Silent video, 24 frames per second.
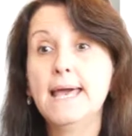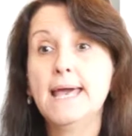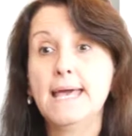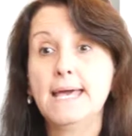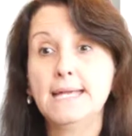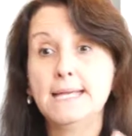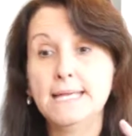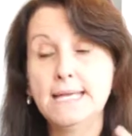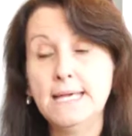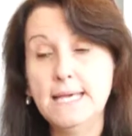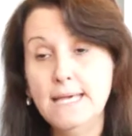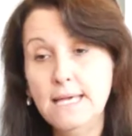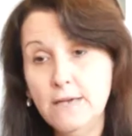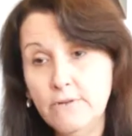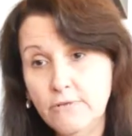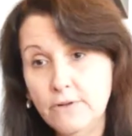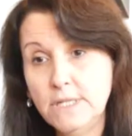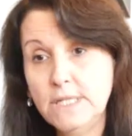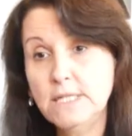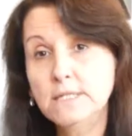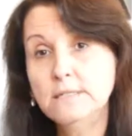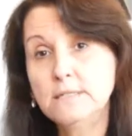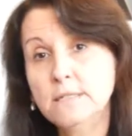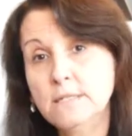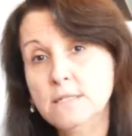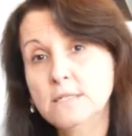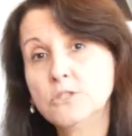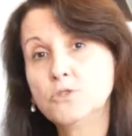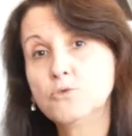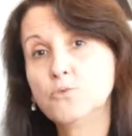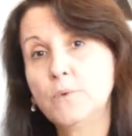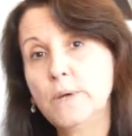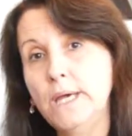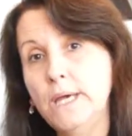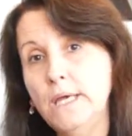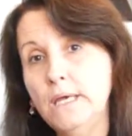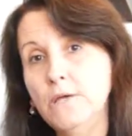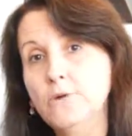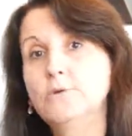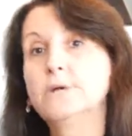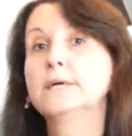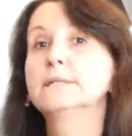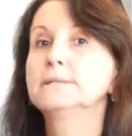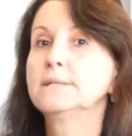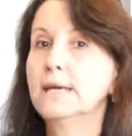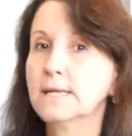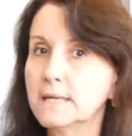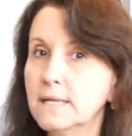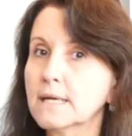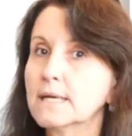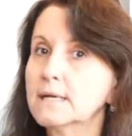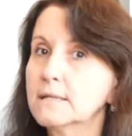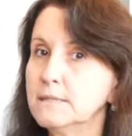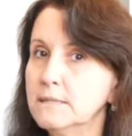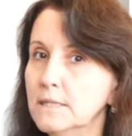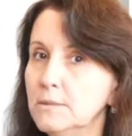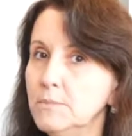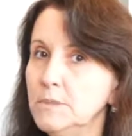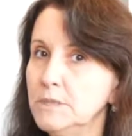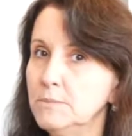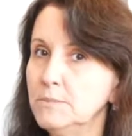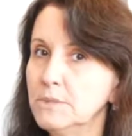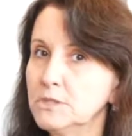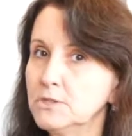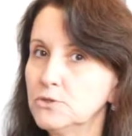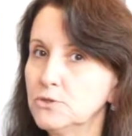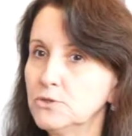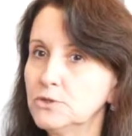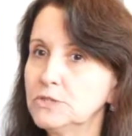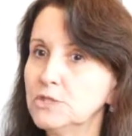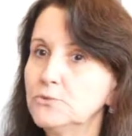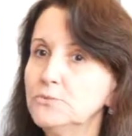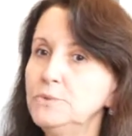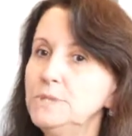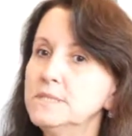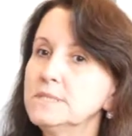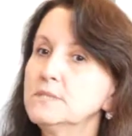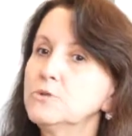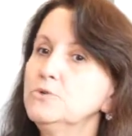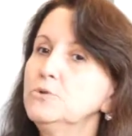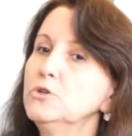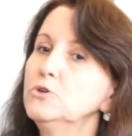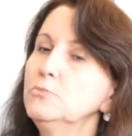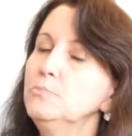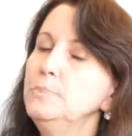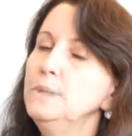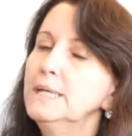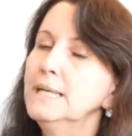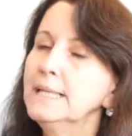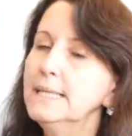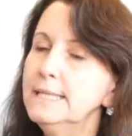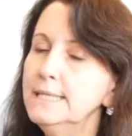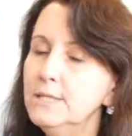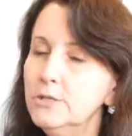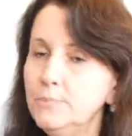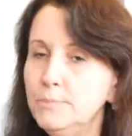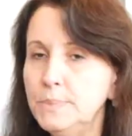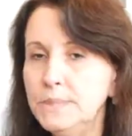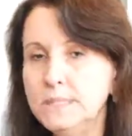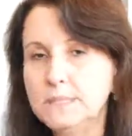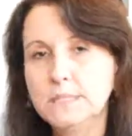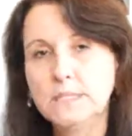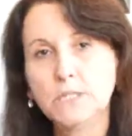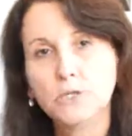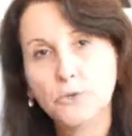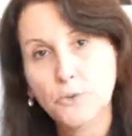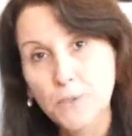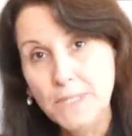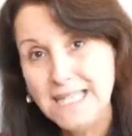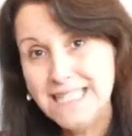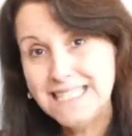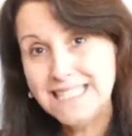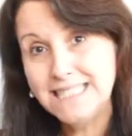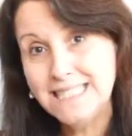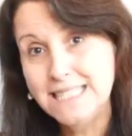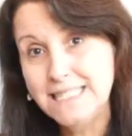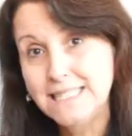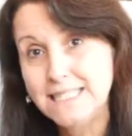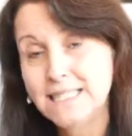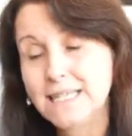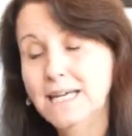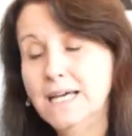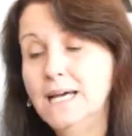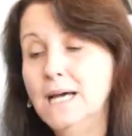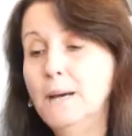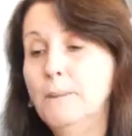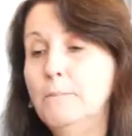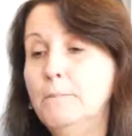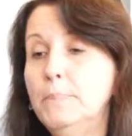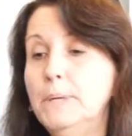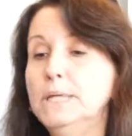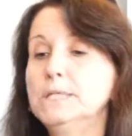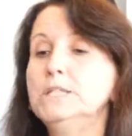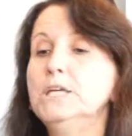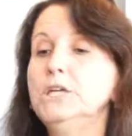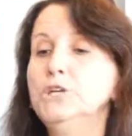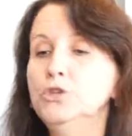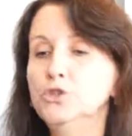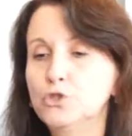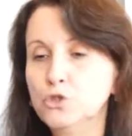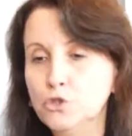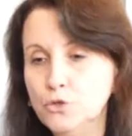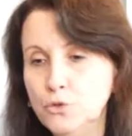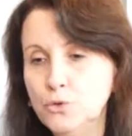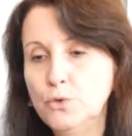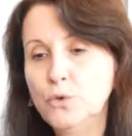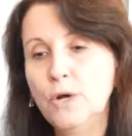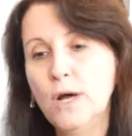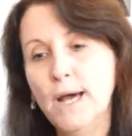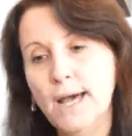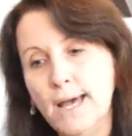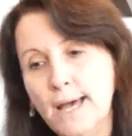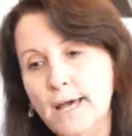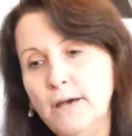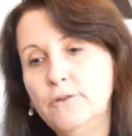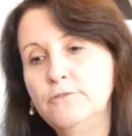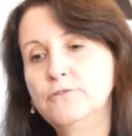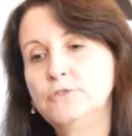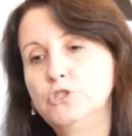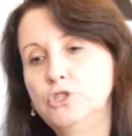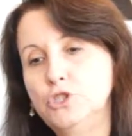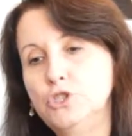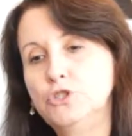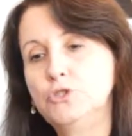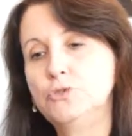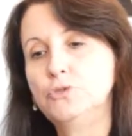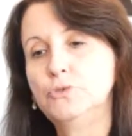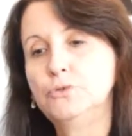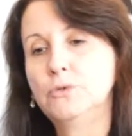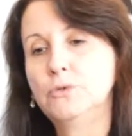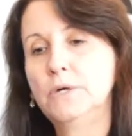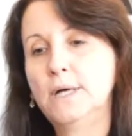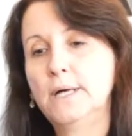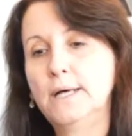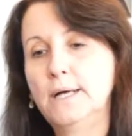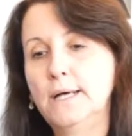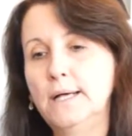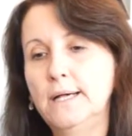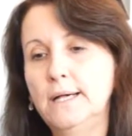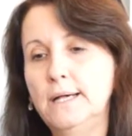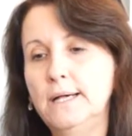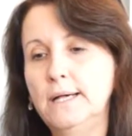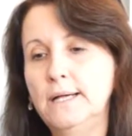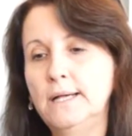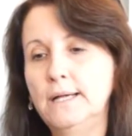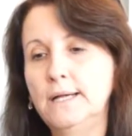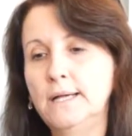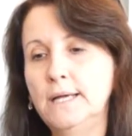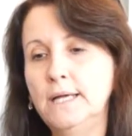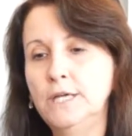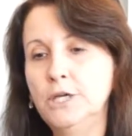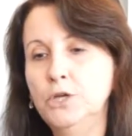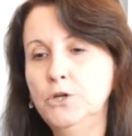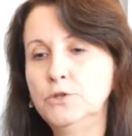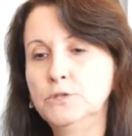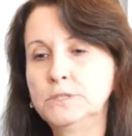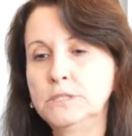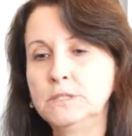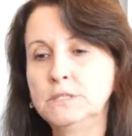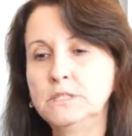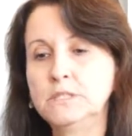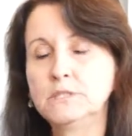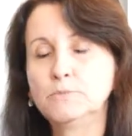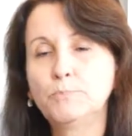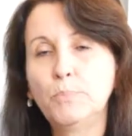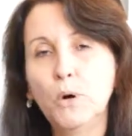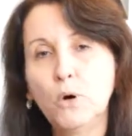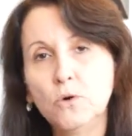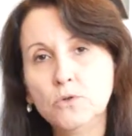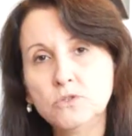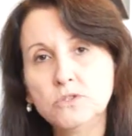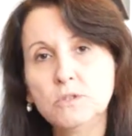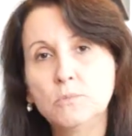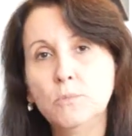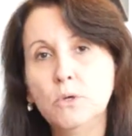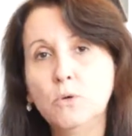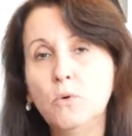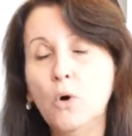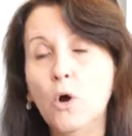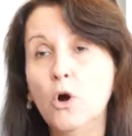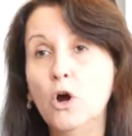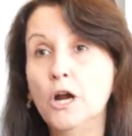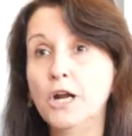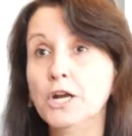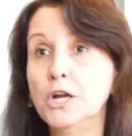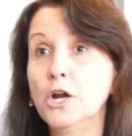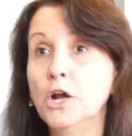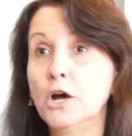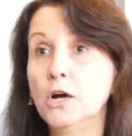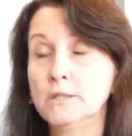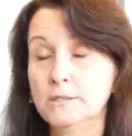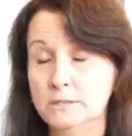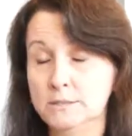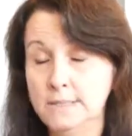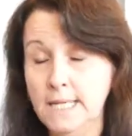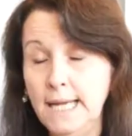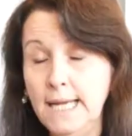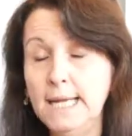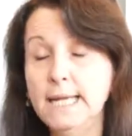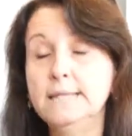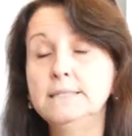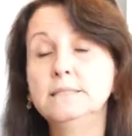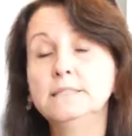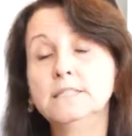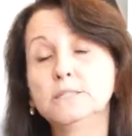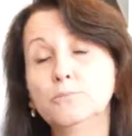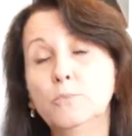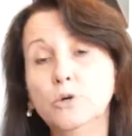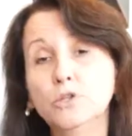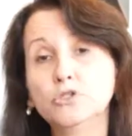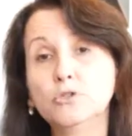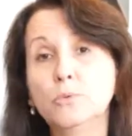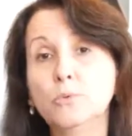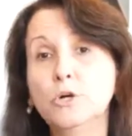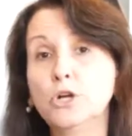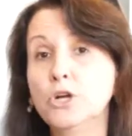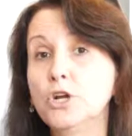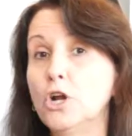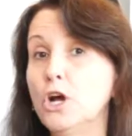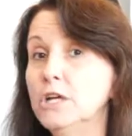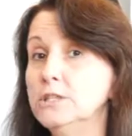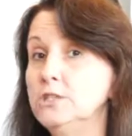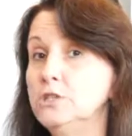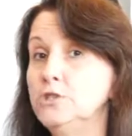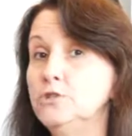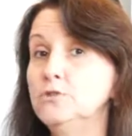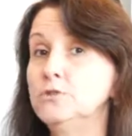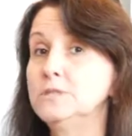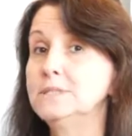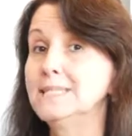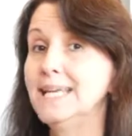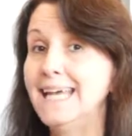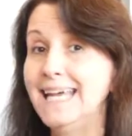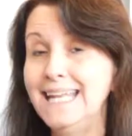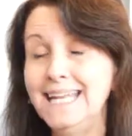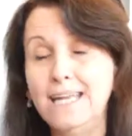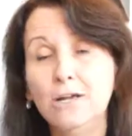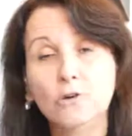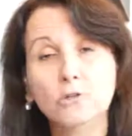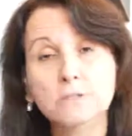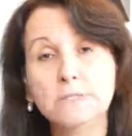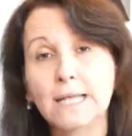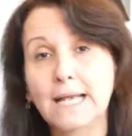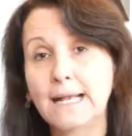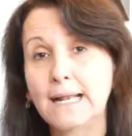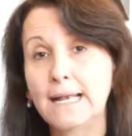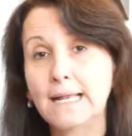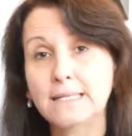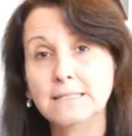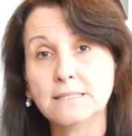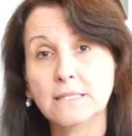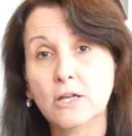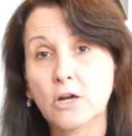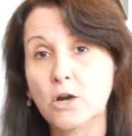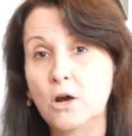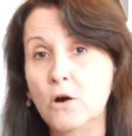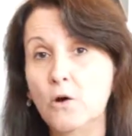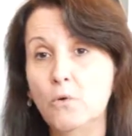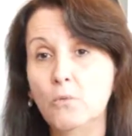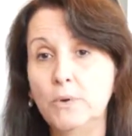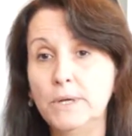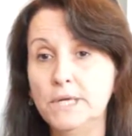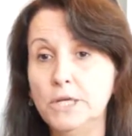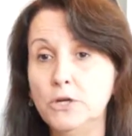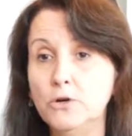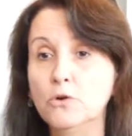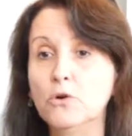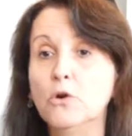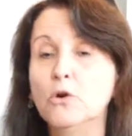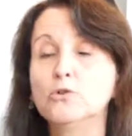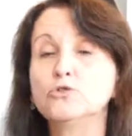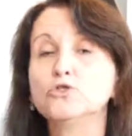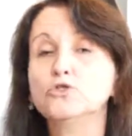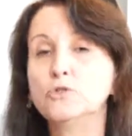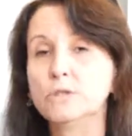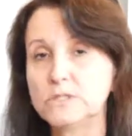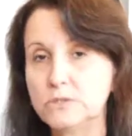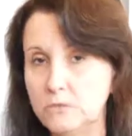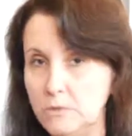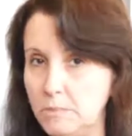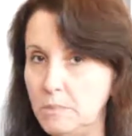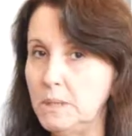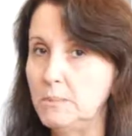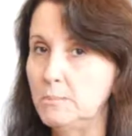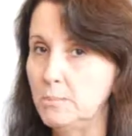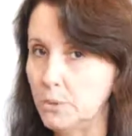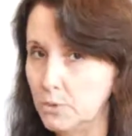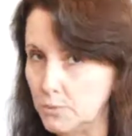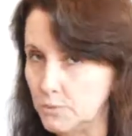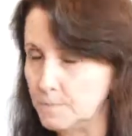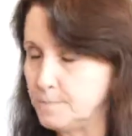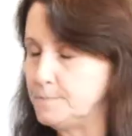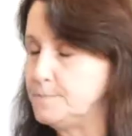And even in this way, you can get acanthamoeba. So the risk will be a little bit decreased, but you do have to use a disposable or not, daily disposable, or not use any contact lens at all when you go to a swimming pool.